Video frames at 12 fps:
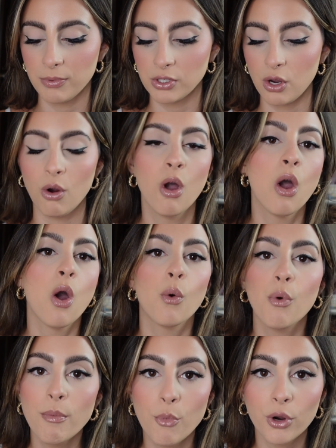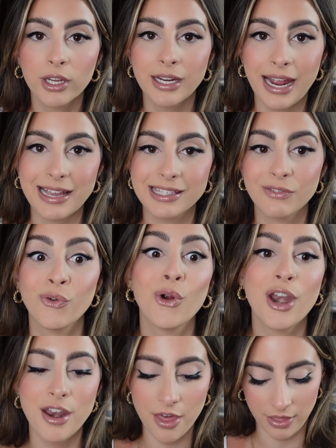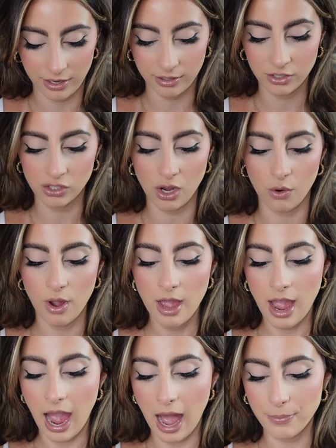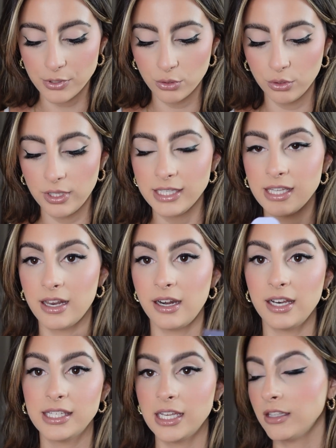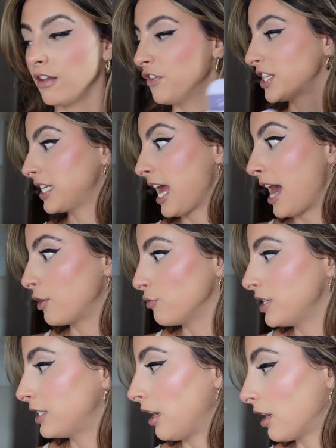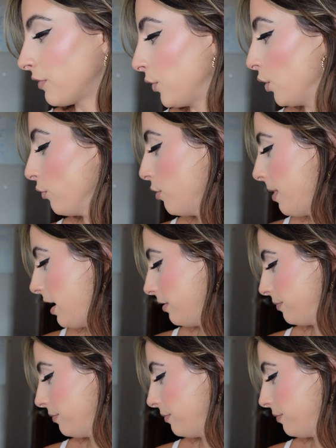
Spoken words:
So what more can I ask for? Nothing. So absolutely 10 out of 10 love this, and I had to restock for Aruba.